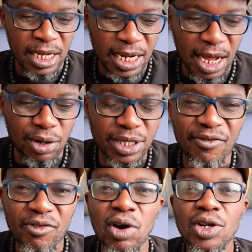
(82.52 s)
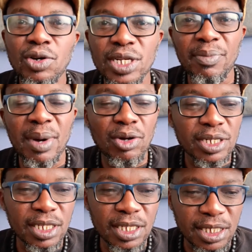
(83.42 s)
Now, they've gone on about
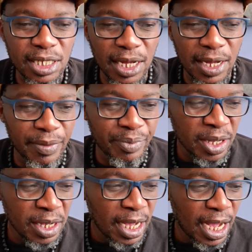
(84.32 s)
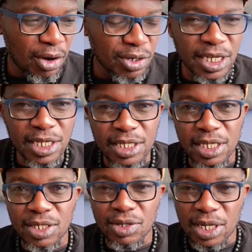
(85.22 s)
this, how Gen Z
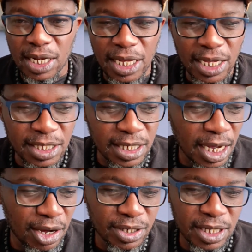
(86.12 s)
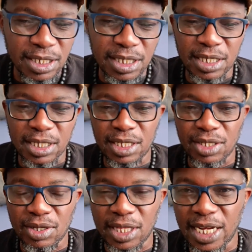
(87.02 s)
is not lazy, how Gen Z is
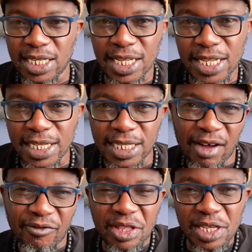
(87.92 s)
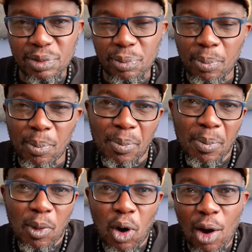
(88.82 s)
this or that. They just have this
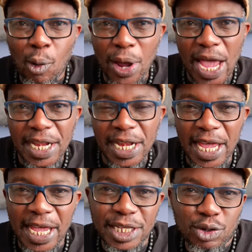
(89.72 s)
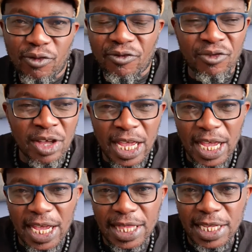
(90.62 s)
more awareness of
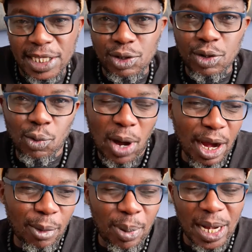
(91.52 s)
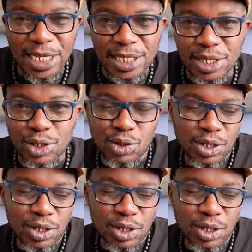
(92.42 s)
either workplace,